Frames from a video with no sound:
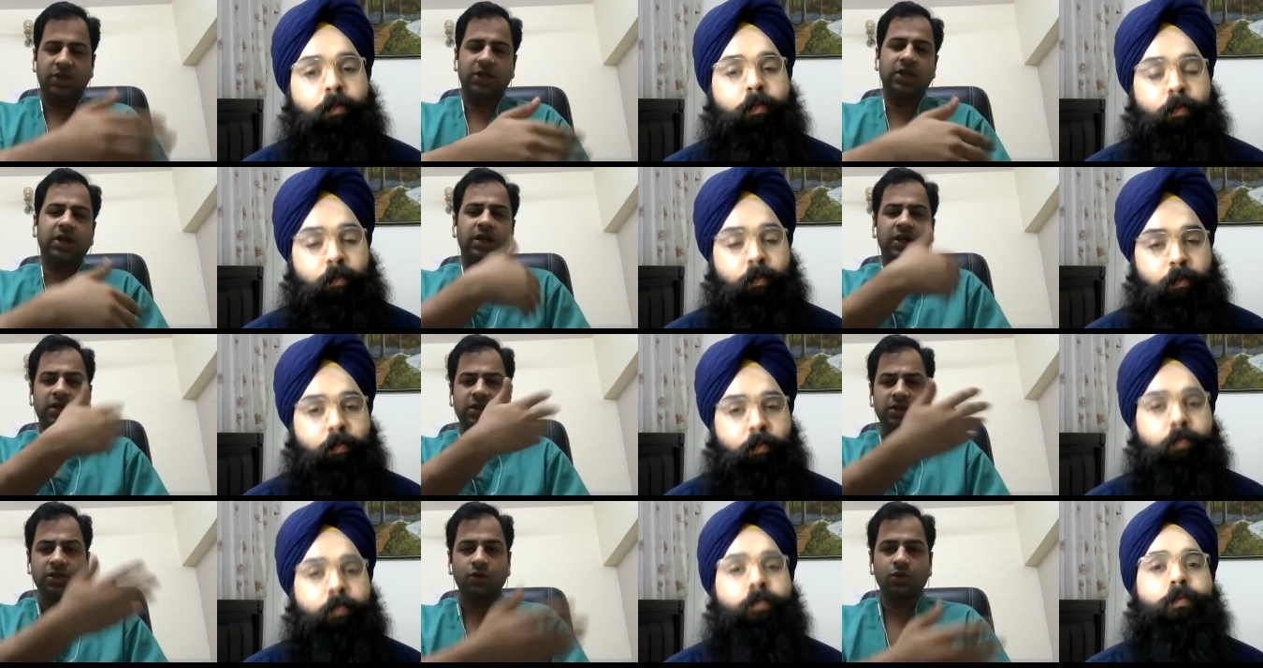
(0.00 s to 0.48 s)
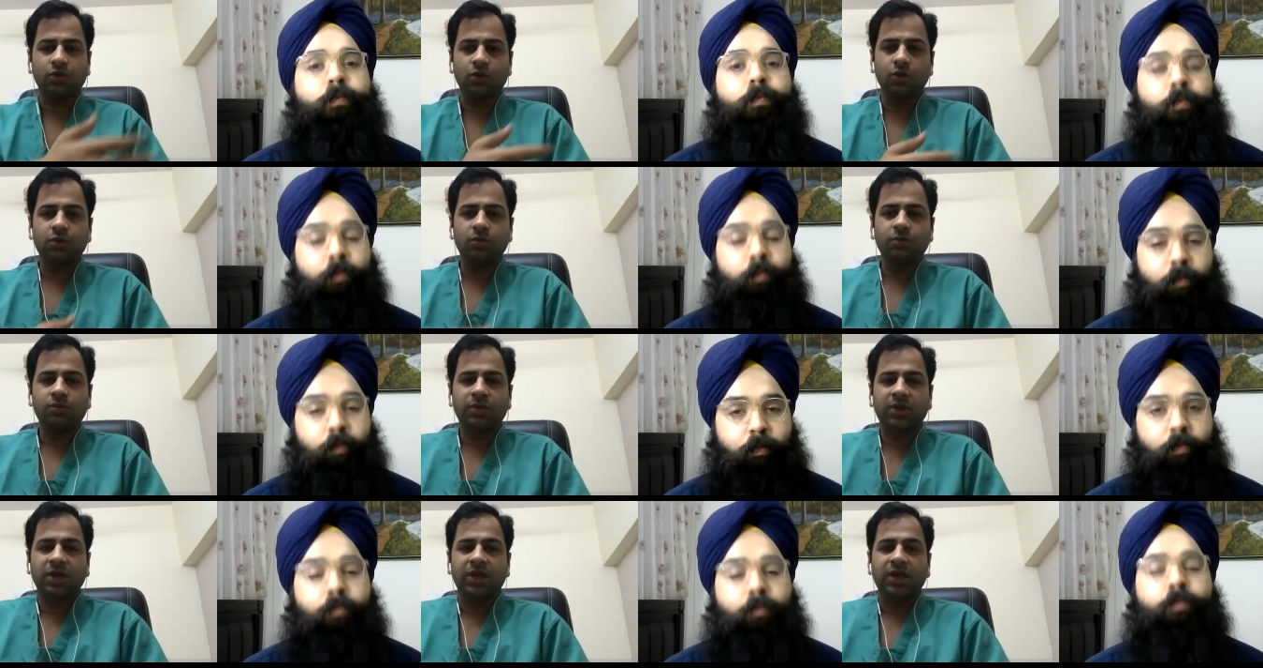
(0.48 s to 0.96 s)
Speaker 1: in another
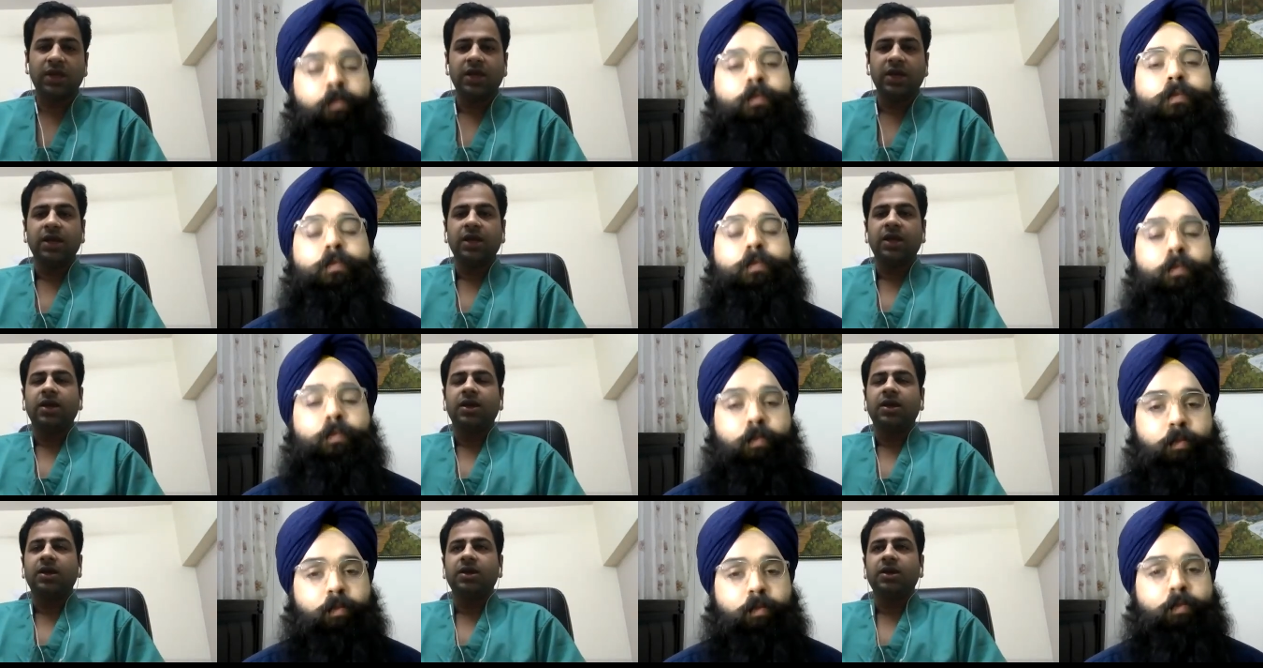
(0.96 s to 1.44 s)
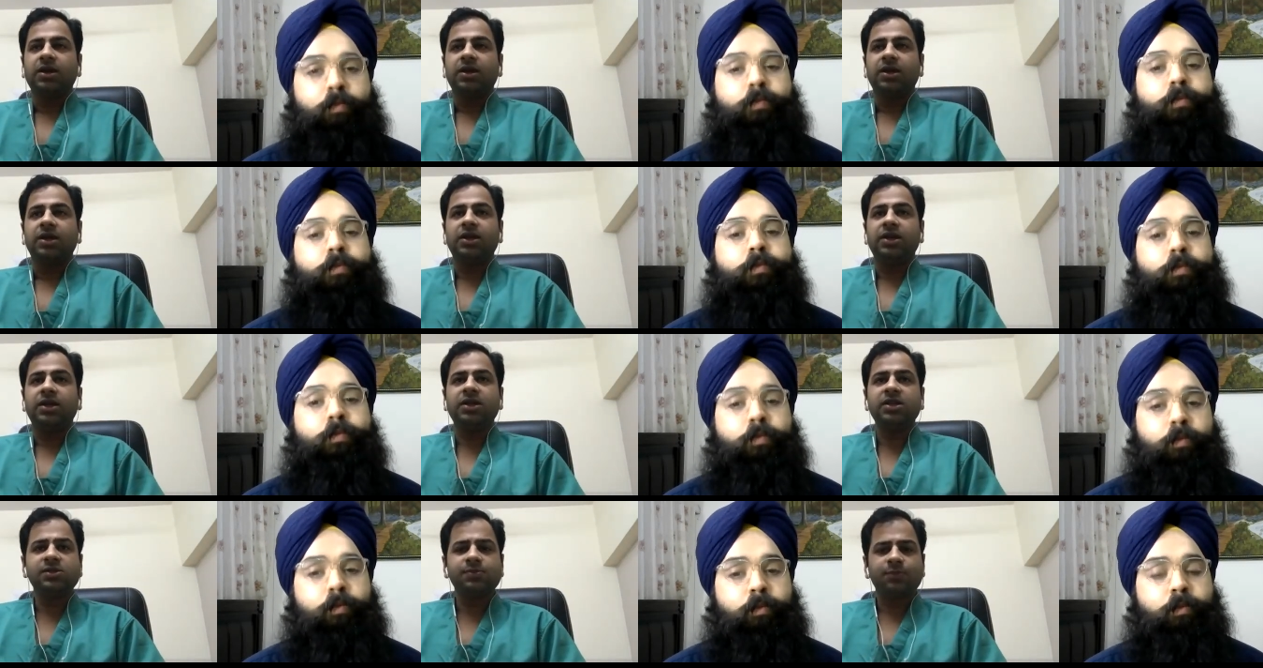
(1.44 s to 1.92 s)
room,
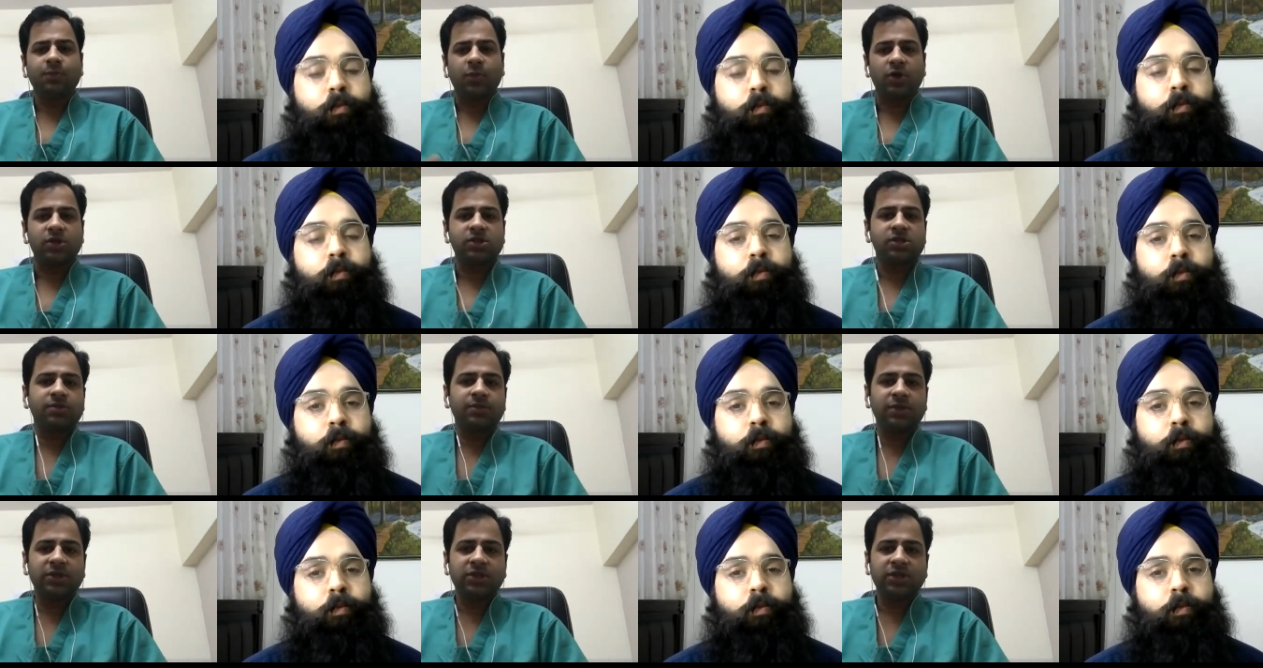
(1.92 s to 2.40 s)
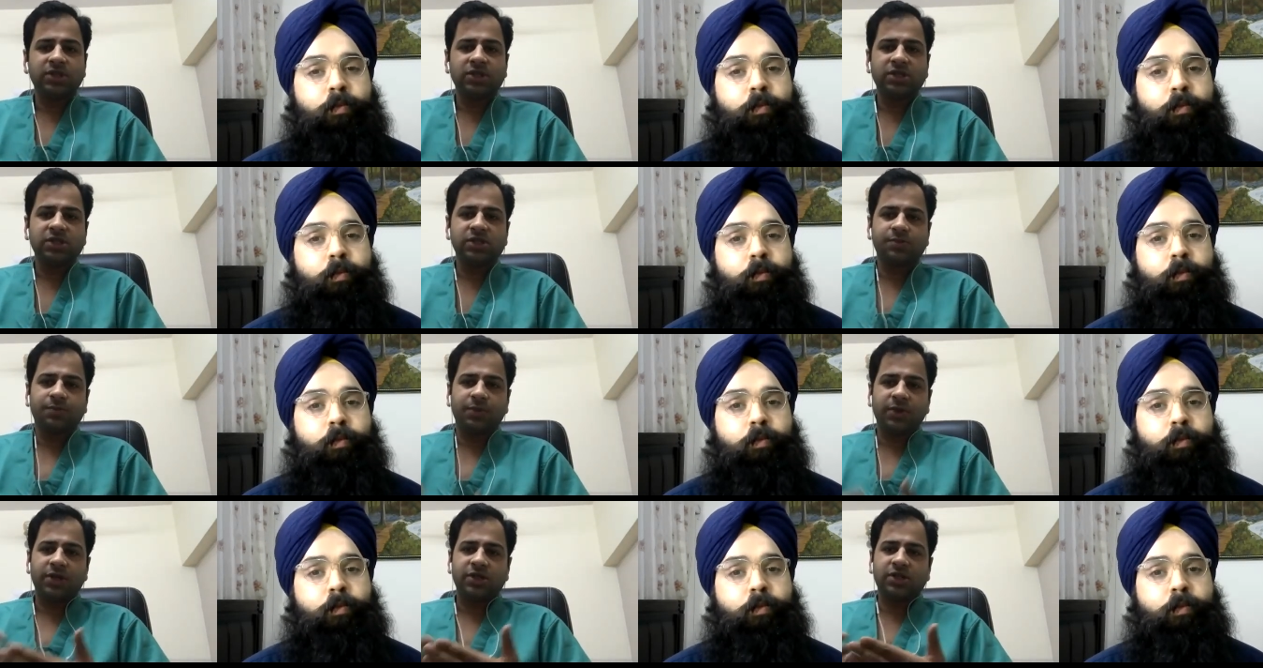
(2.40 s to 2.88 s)
it is possible that
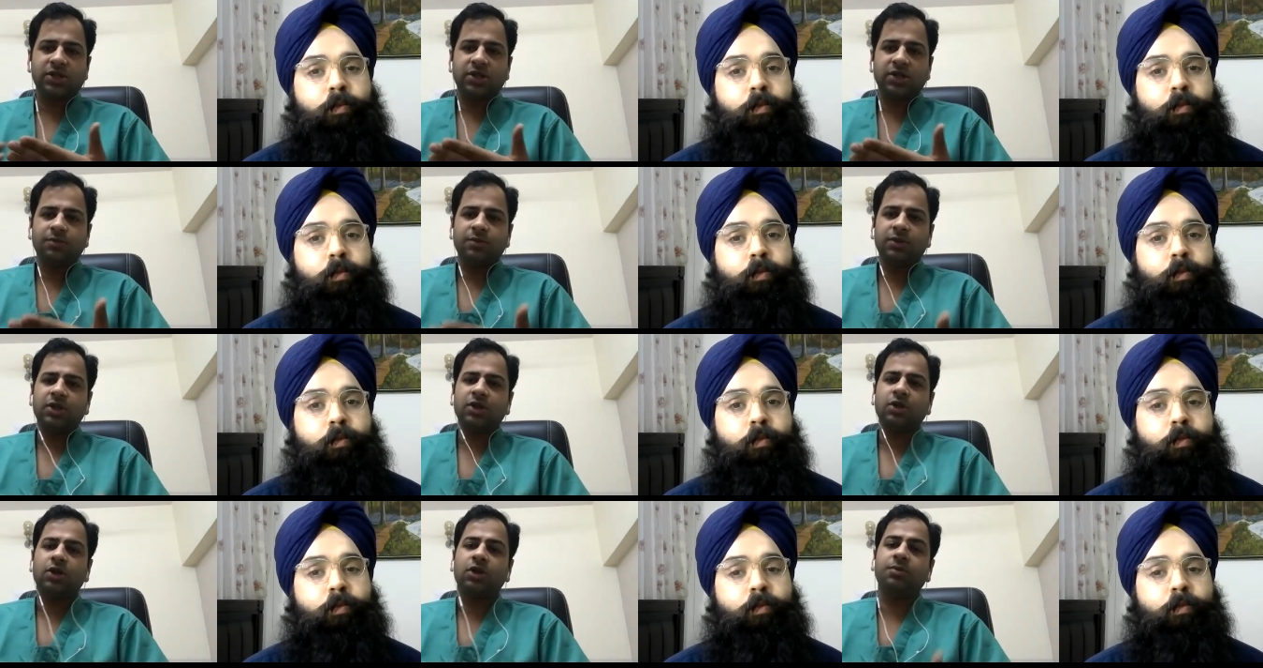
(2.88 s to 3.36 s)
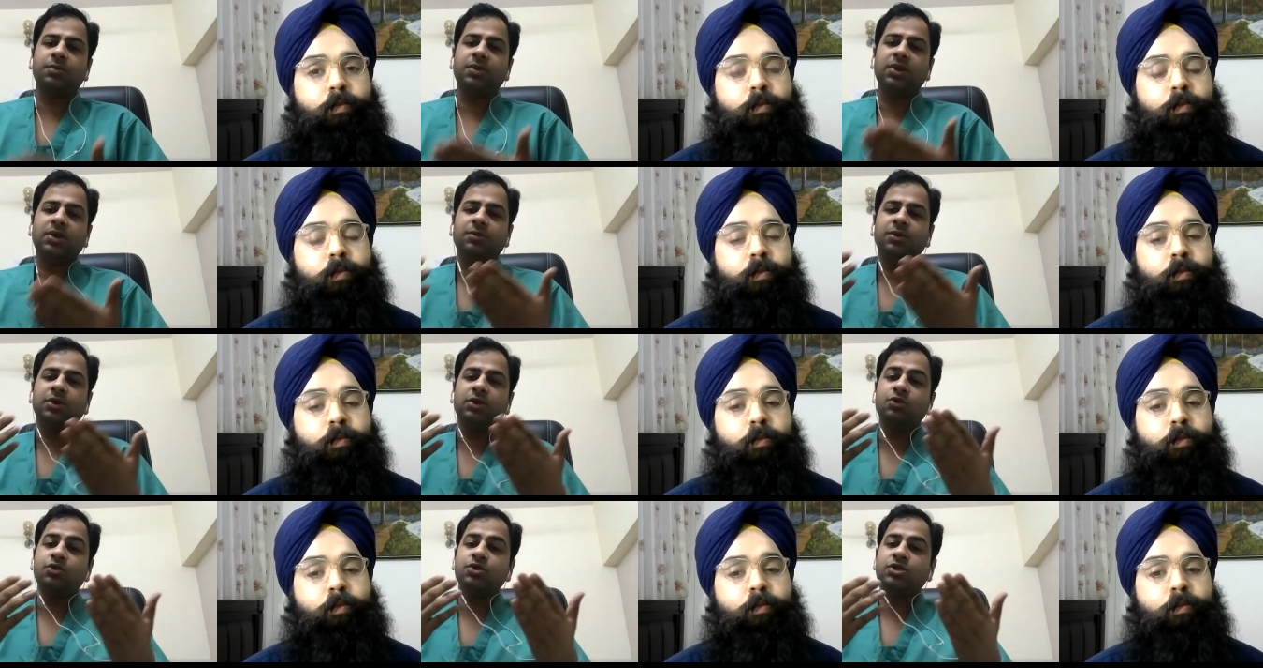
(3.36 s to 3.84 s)
this patient may not be
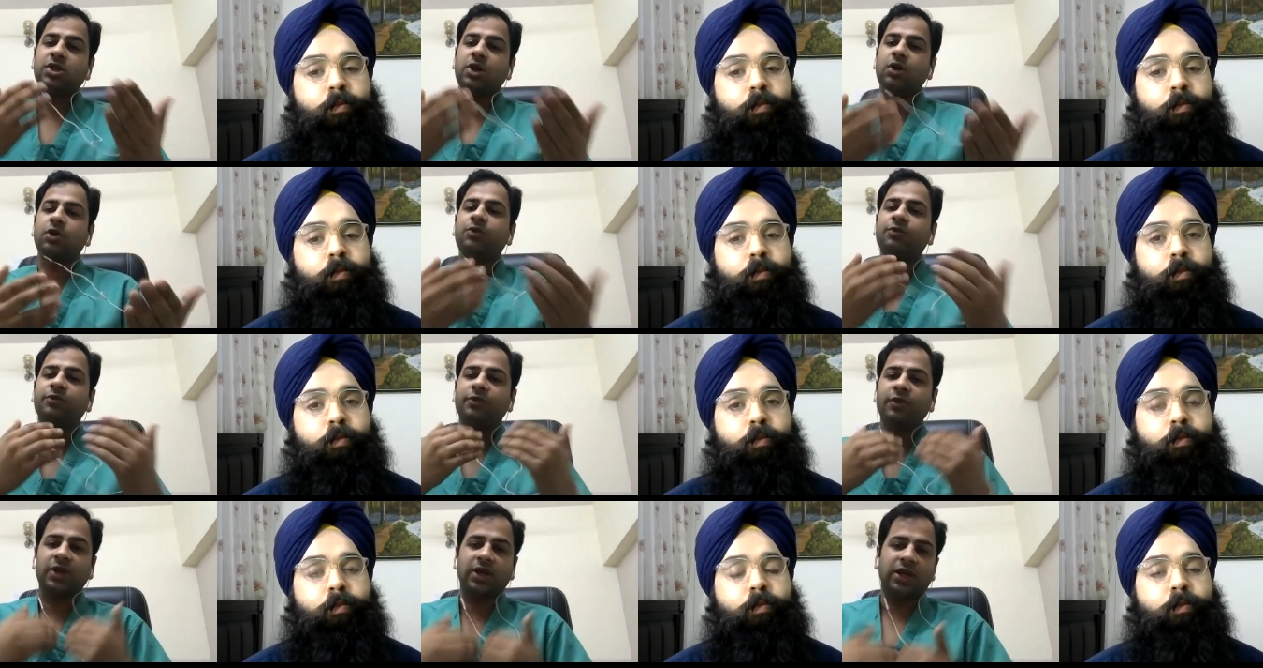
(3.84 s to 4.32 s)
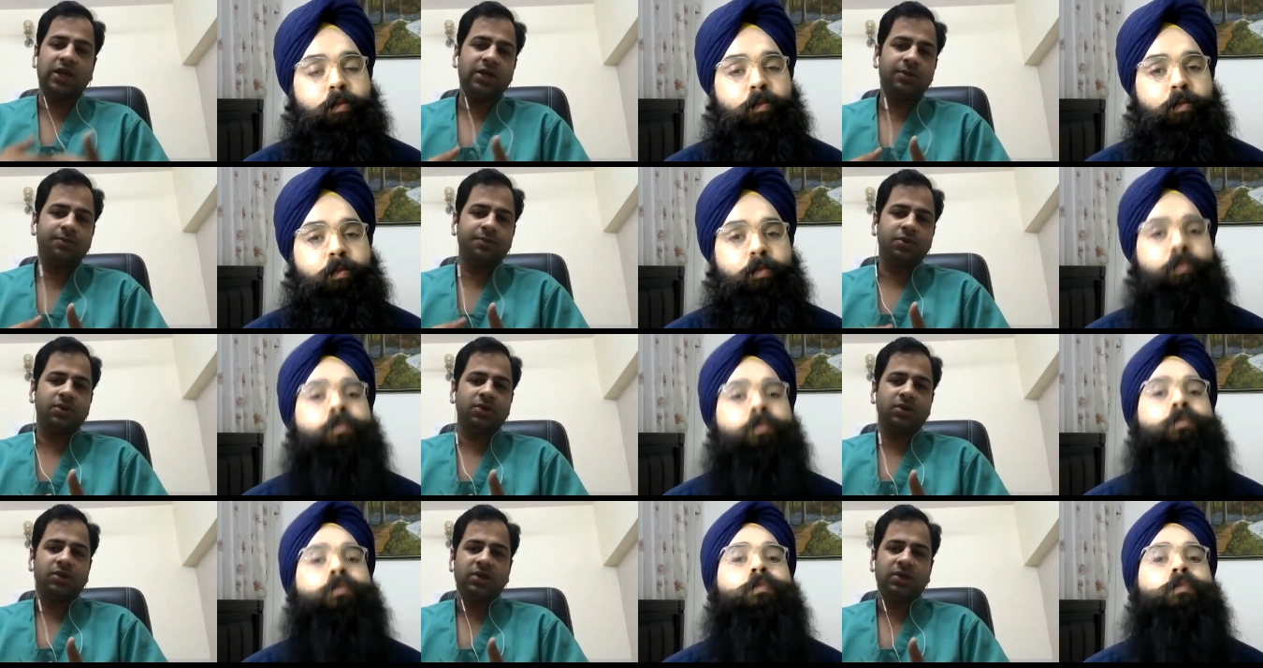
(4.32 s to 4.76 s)
able to shout for help